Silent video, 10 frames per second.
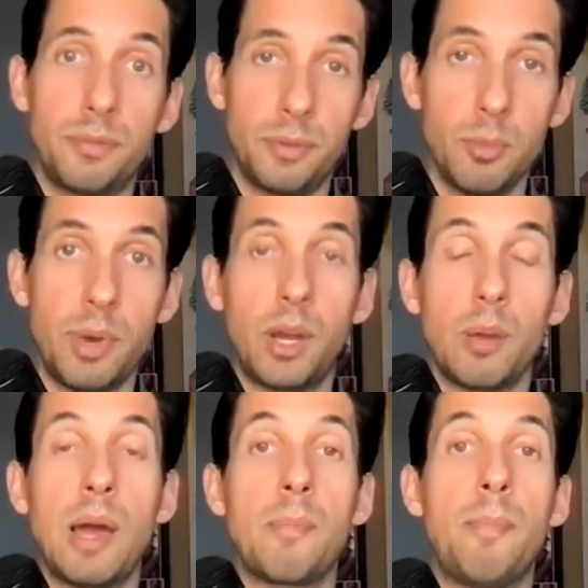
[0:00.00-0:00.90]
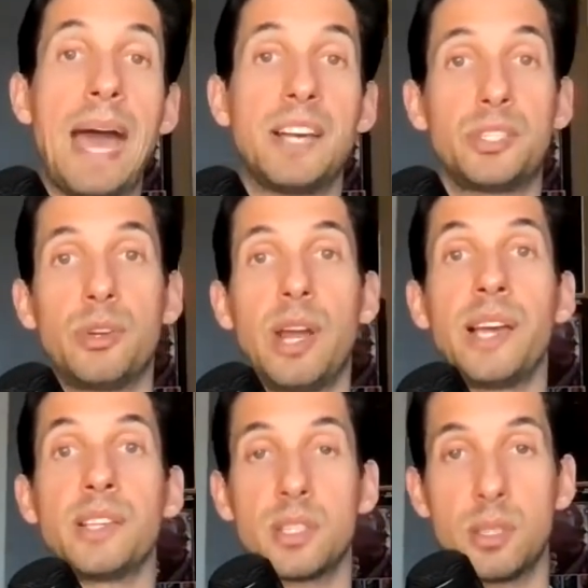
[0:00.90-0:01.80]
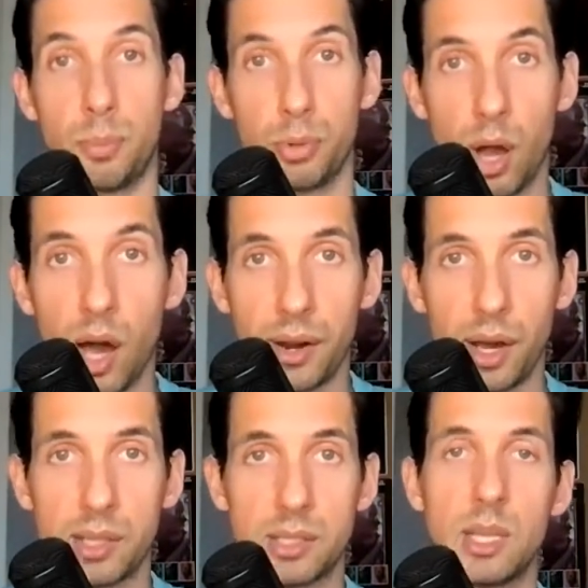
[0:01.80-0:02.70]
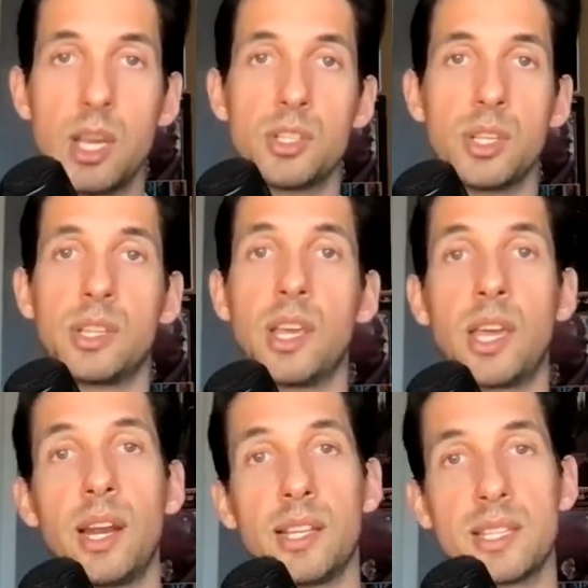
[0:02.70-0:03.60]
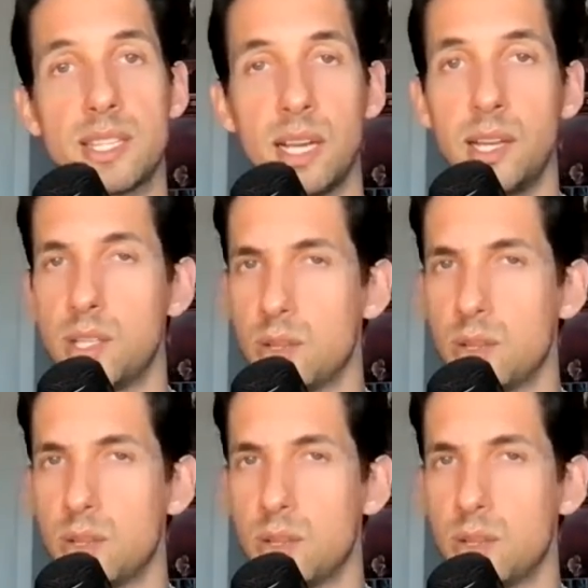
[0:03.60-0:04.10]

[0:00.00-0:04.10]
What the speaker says: filmmaker might bastardize the product so that they cannot sell it.